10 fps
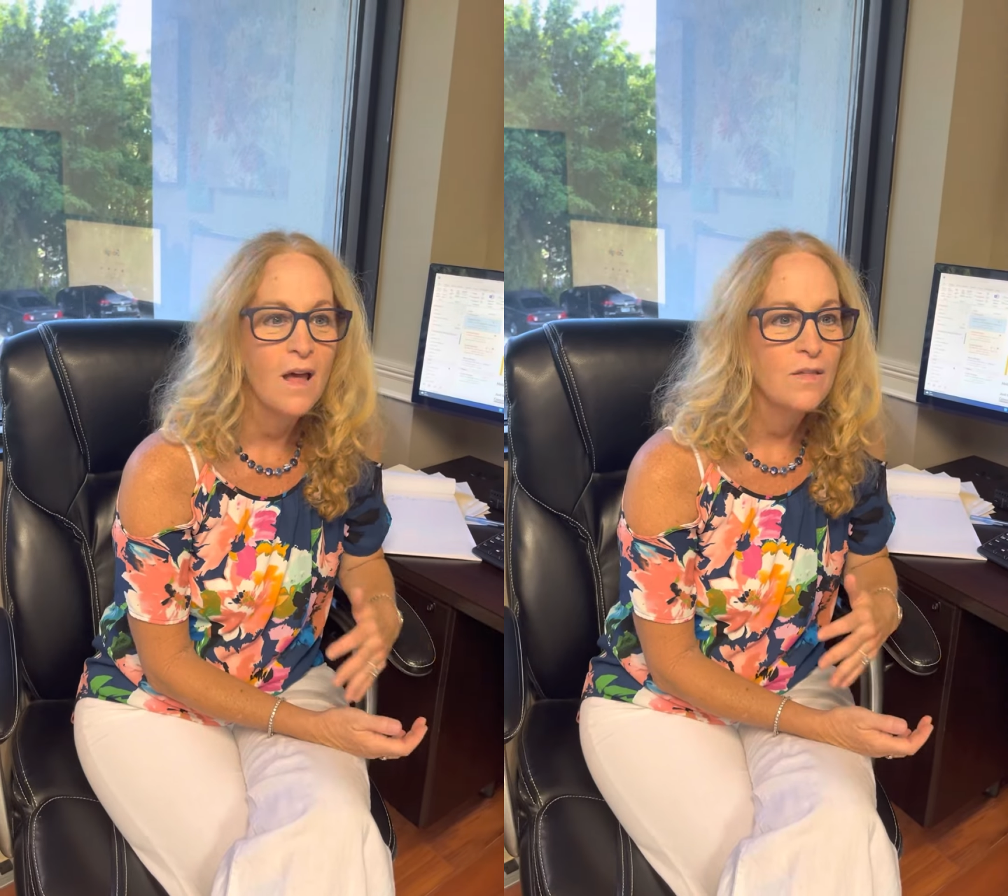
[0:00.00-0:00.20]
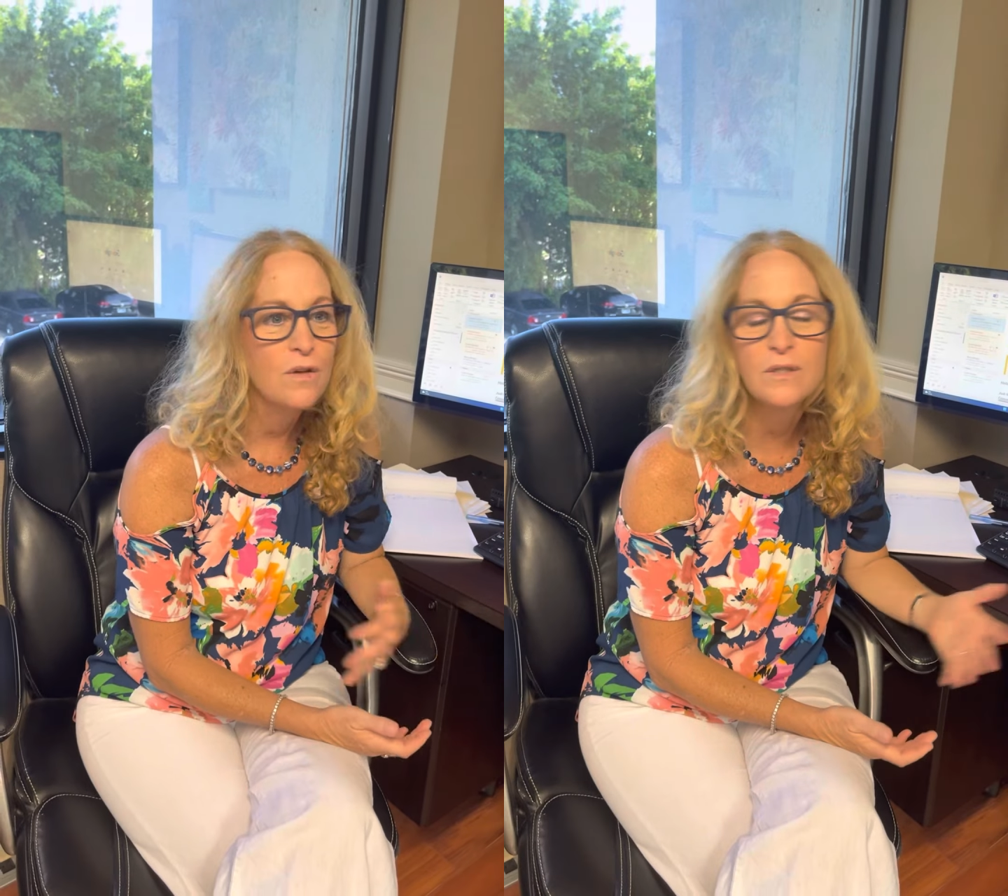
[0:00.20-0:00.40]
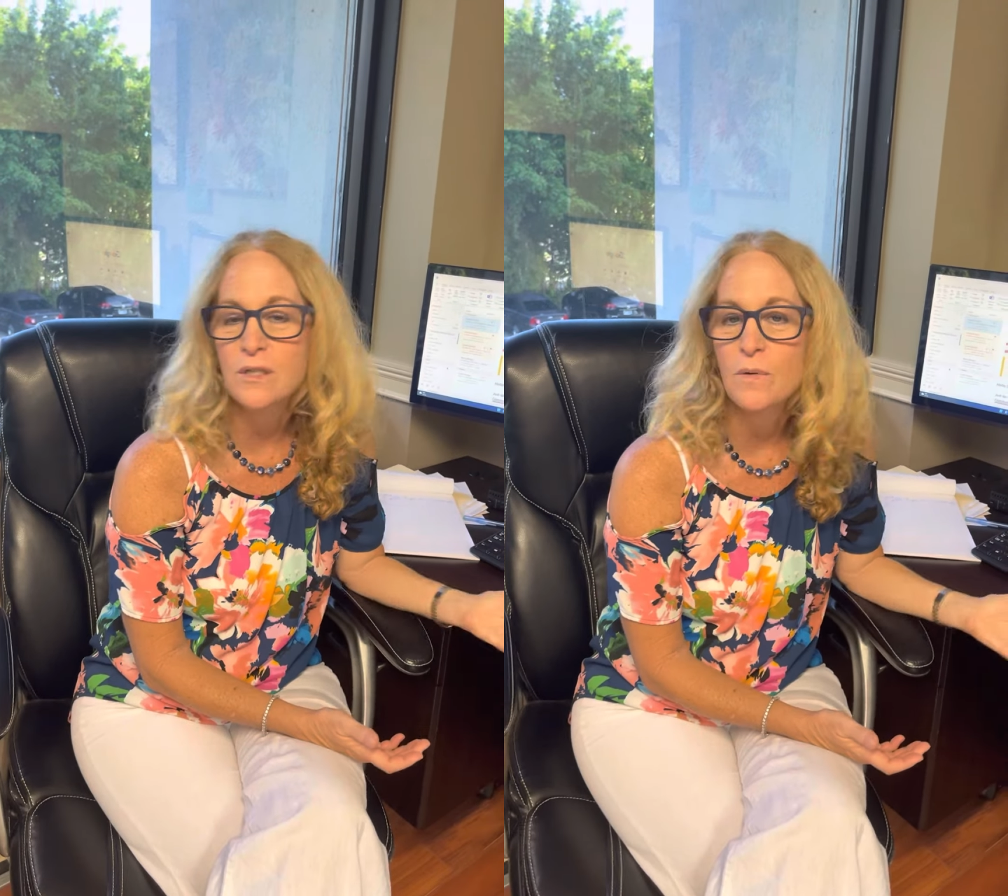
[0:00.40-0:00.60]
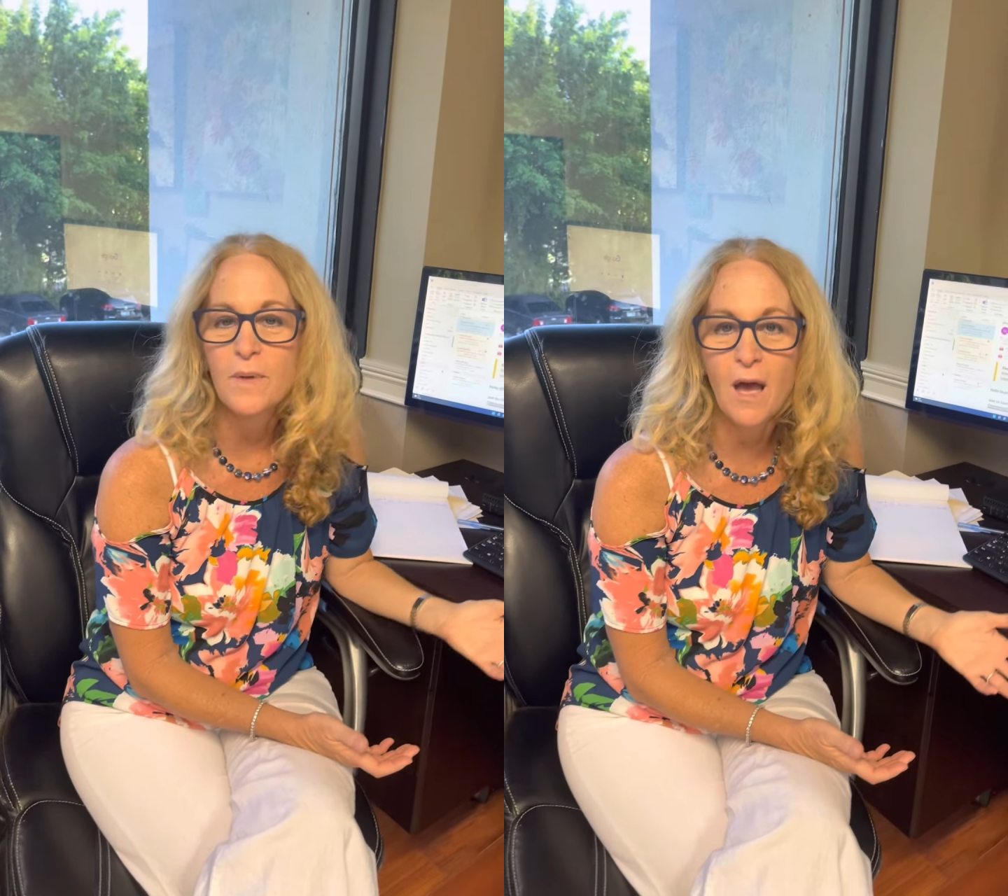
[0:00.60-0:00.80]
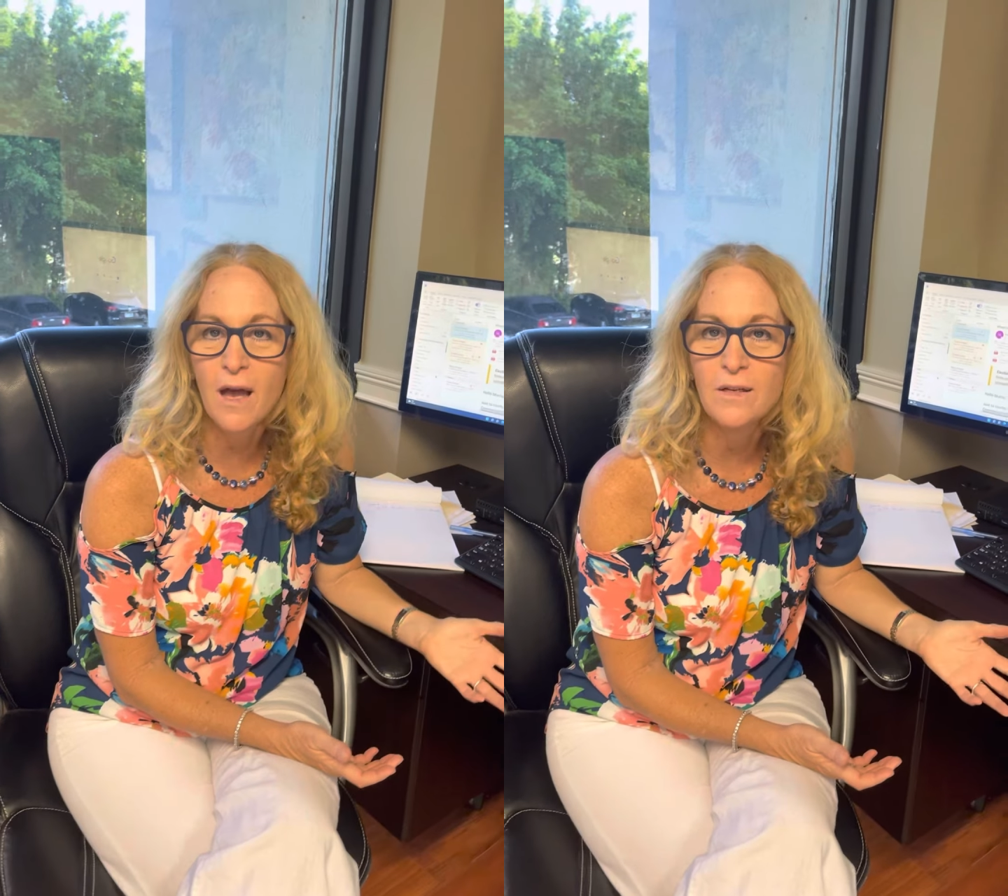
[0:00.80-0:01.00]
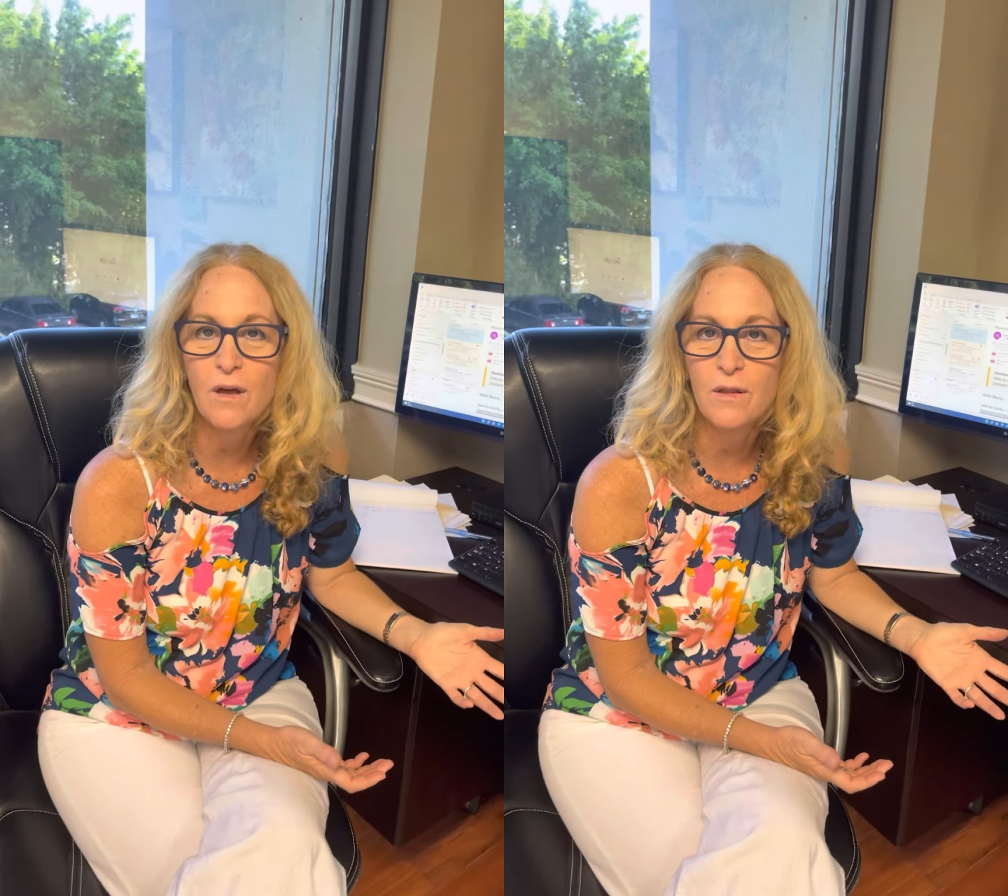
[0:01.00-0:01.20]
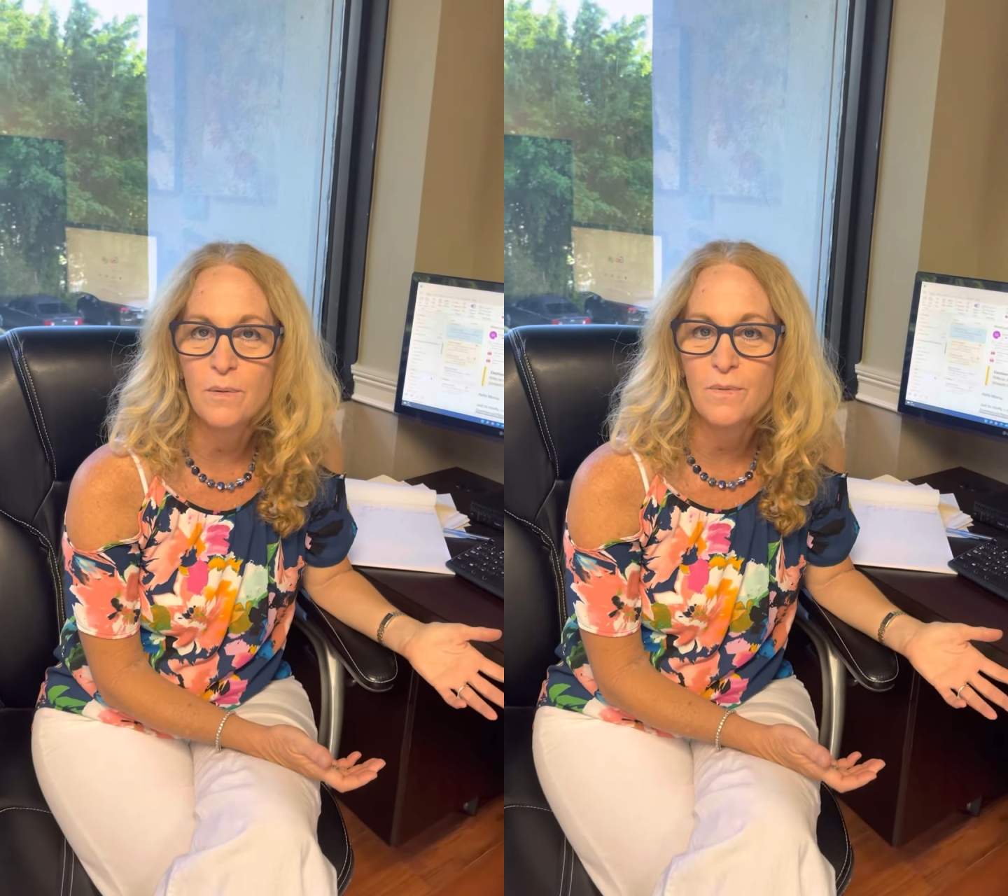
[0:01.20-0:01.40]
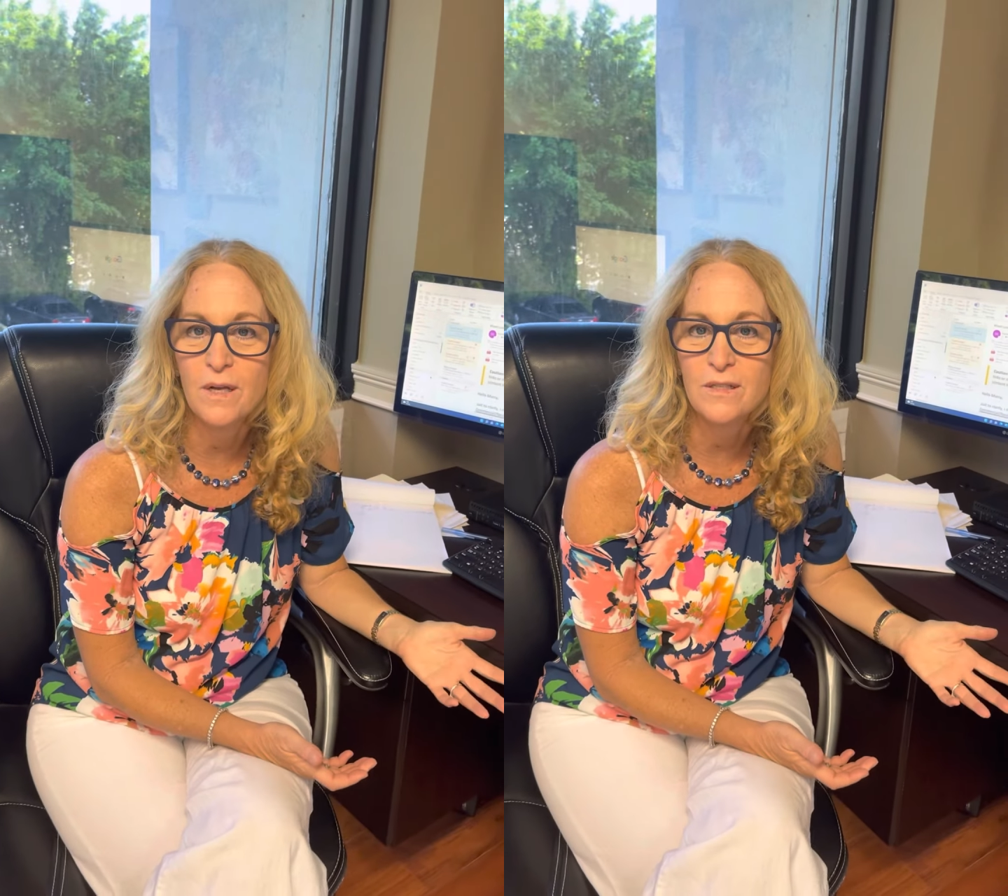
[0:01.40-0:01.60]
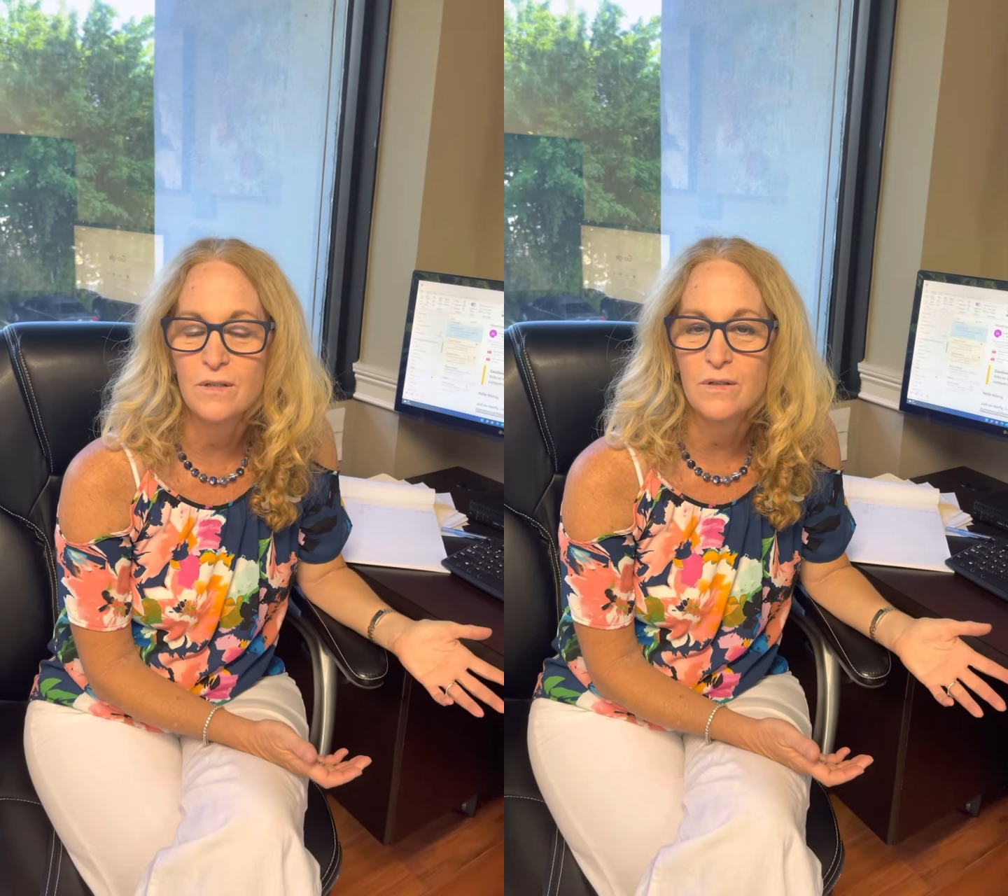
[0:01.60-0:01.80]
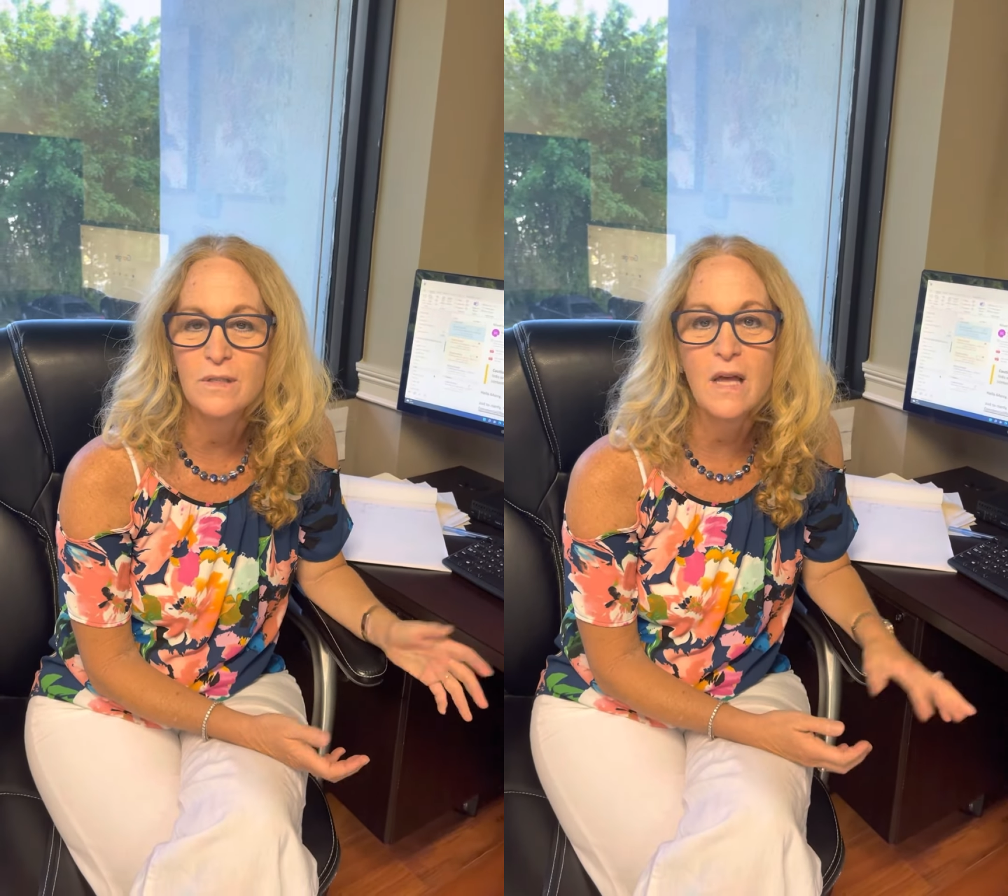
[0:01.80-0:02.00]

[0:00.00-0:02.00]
they're so behind all their appraisers,